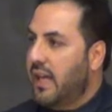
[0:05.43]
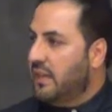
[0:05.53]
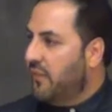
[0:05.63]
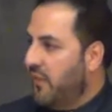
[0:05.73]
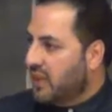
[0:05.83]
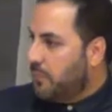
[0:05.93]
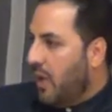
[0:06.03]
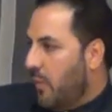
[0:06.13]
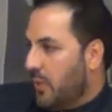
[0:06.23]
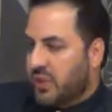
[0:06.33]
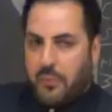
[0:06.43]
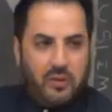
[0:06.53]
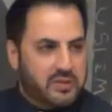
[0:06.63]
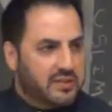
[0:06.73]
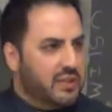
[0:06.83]
And the fist bump was
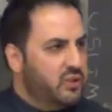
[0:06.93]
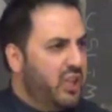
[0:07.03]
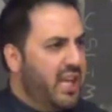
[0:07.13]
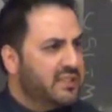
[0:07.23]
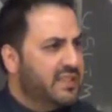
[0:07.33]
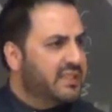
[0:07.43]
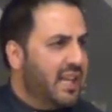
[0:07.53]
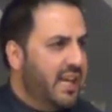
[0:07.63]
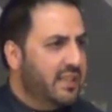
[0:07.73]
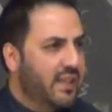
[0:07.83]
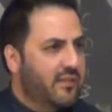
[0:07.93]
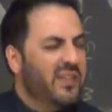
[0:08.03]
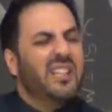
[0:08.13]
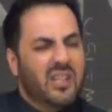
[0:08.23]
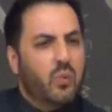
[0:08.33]
supposed to suggest this kind of,
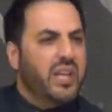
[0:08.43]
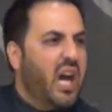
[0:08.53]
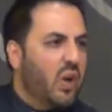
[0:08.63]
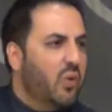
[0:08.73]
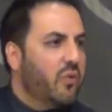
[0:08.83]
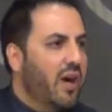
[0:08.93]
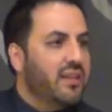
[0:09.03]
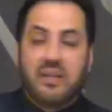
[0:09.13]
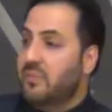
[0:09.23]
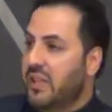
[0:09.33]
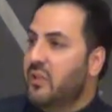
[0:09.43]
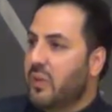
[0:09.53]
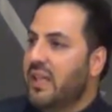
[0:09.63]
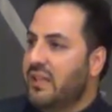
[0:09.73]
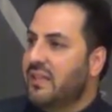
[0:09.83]
we got over on them, didn't
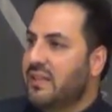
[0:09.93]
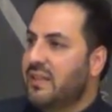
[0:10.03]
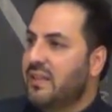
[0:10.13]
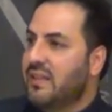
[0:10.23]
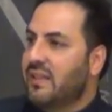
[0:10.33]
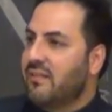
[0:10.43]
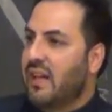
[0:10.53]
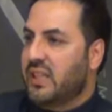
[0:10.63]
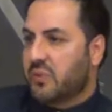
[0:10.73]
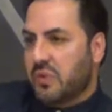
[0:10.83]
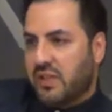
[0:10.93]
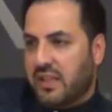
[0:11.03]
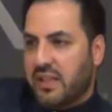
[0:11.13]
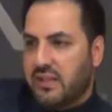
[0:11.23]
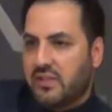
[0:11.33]
we? Right? This was
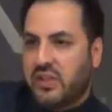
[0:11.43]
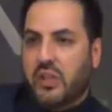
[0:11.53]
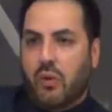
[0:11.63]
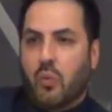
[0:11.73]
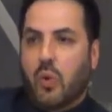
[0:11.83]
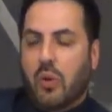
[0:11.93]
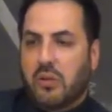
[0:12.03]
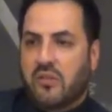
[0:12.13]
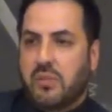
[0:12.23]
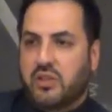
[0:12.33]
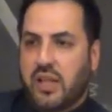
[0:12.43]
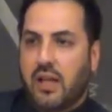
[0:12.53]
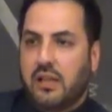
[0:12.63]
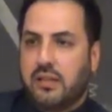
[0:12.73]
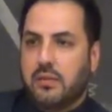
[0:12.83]
the secret world of
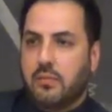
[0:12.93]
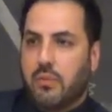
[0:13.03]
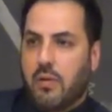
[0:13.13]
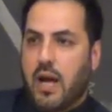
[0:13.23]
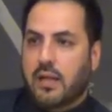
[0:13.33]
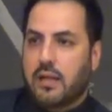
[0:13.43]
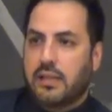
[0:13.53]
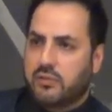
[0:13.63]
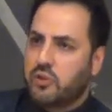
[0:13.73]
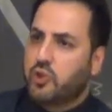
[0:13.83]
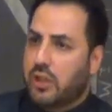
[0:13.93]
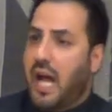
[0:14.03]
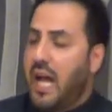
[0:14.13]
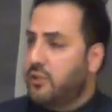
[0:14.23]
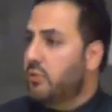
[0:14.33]
Michelle and Barack. And this was
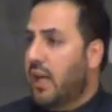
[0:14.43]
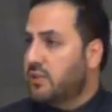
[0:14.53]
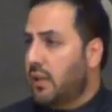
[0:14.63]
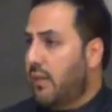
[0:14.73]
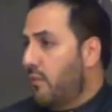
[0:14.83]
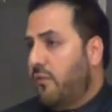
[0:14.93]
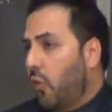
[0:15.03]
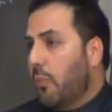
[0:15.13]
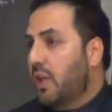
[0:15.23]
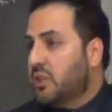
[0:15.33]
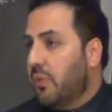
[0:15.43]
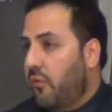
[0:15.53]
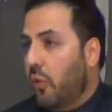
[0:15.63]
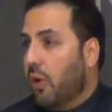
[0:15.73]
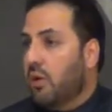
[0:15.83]
July 2011, four months
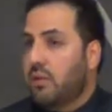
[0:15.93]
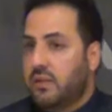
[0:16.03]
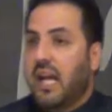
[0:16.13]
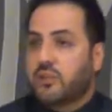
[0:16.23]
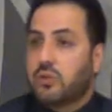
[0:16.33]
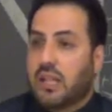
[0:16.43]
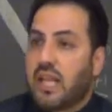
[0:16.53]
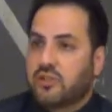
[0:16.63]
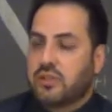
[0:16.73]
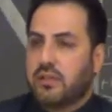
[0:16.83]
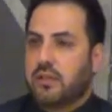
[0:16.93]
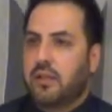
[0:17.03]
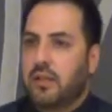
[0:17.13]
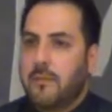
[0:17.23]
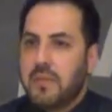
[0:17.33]
before the actual election.
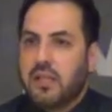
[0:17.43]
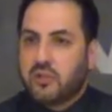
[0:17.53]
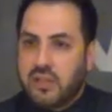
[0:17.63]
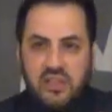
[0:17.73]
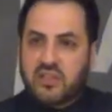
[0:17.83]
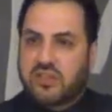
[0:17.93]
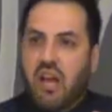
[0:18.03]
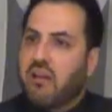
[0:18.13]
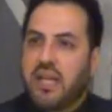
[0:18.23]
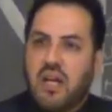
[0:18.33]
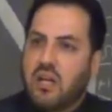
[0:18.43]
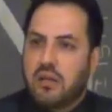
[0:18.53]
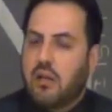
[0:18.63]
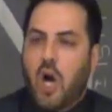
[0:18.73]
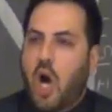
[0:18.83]
So this hysteria
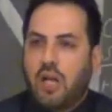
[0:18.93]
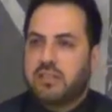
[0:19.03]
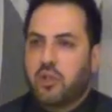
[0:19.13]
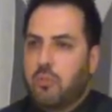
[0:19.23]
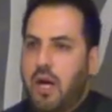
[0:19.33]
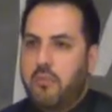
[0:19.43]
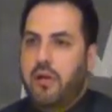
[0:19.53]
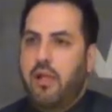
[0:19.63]
haunted Obama.